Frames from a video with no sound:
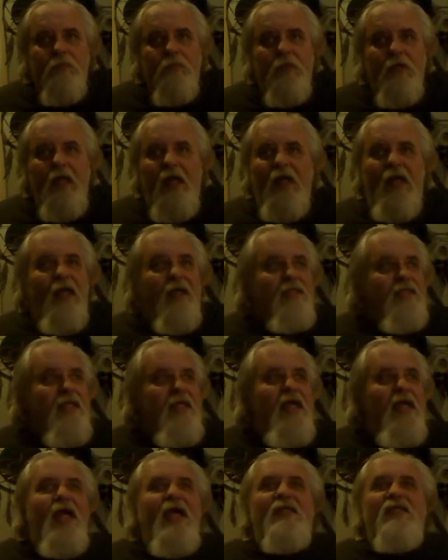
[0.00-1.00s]
And like I said,
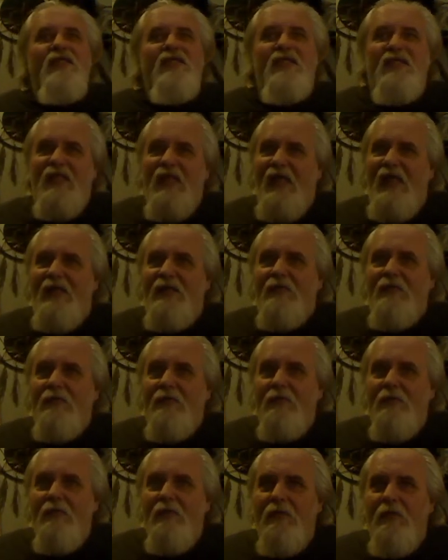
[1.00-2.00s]
I got to see it
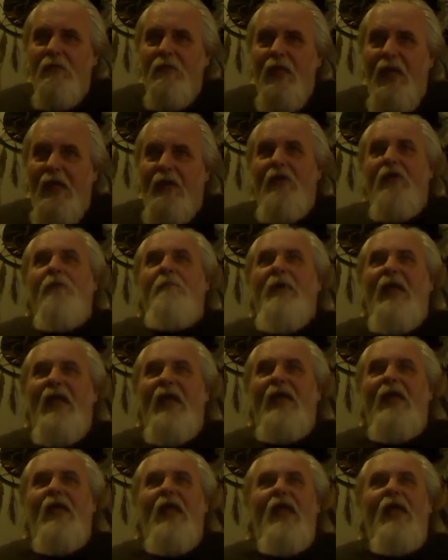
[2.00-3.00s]
laying there in the
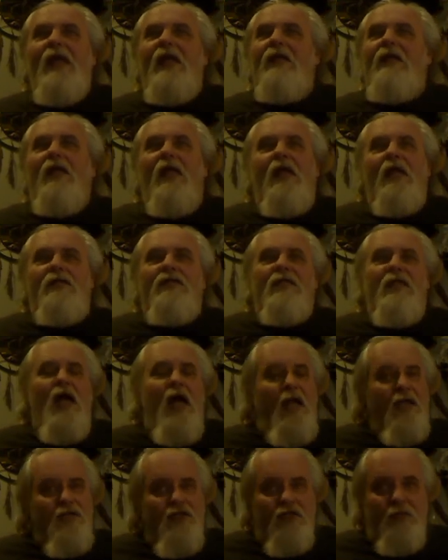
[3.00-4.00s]
bed, and it
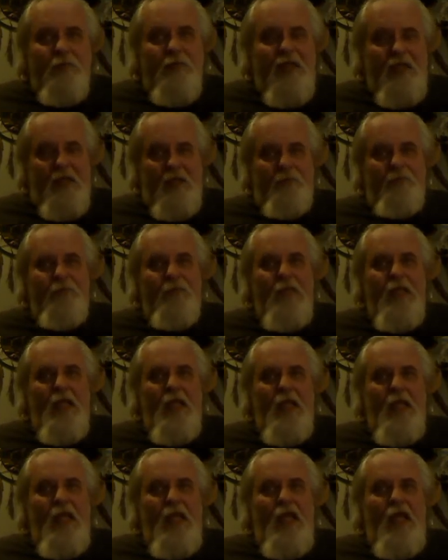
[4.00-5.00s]
astonished me.
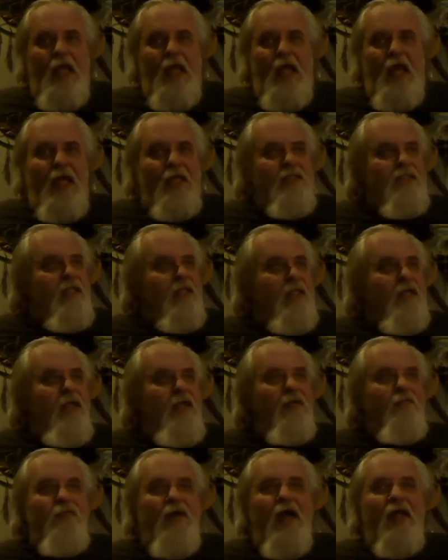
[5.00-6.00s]
I was sitting there,
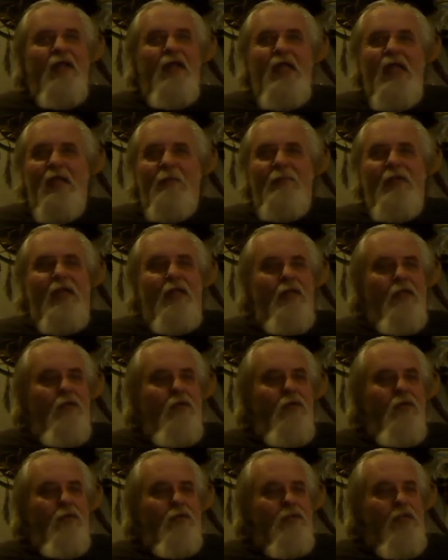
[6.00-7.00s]
it finally hit me, and the
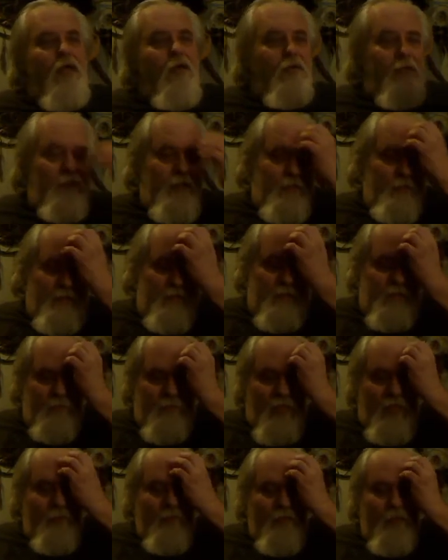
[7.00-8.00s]
Lord was talking to me. He said,
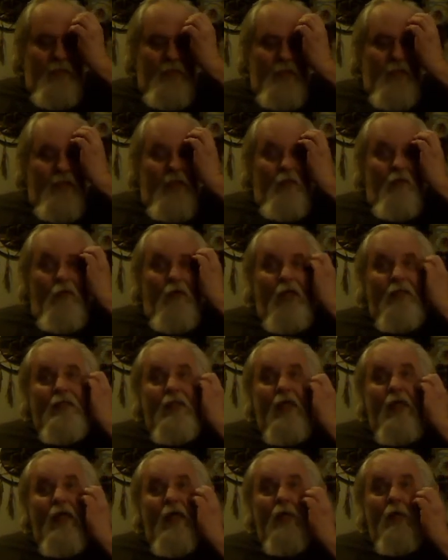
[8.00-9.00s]
Bobby, right
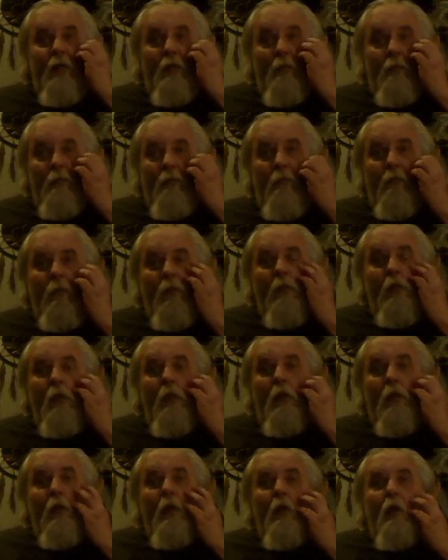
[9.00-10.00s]
there
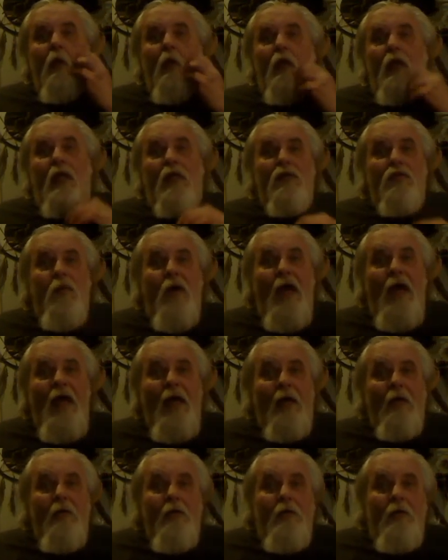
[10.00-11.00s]
is
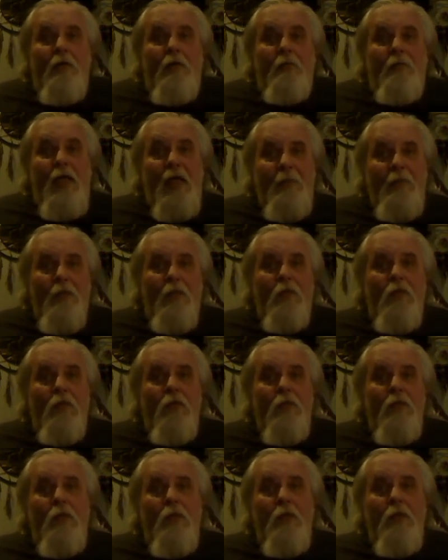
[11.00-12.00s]
why people
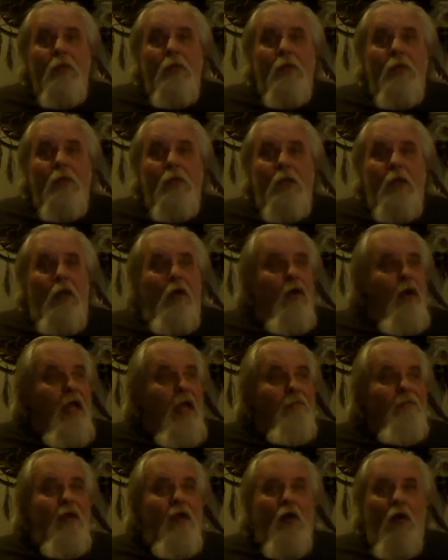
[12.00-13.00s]
are
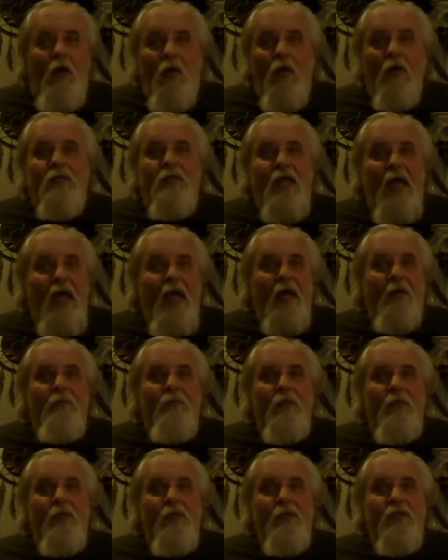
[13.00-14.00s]
having a hard time
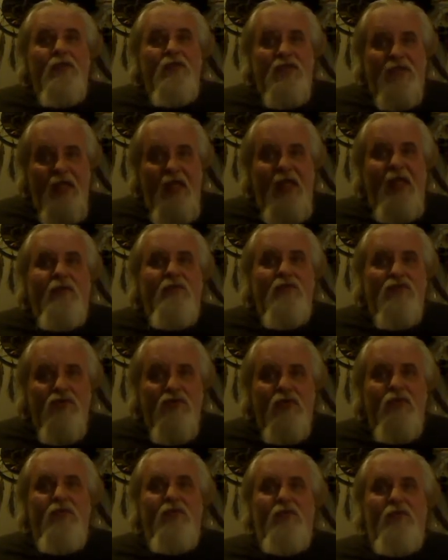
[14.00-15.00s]
seeing the
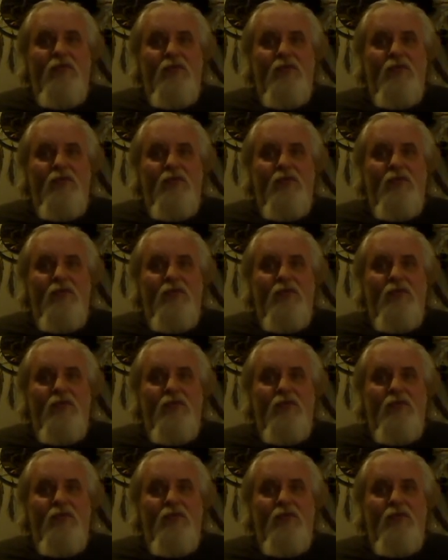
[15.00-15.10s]
truth.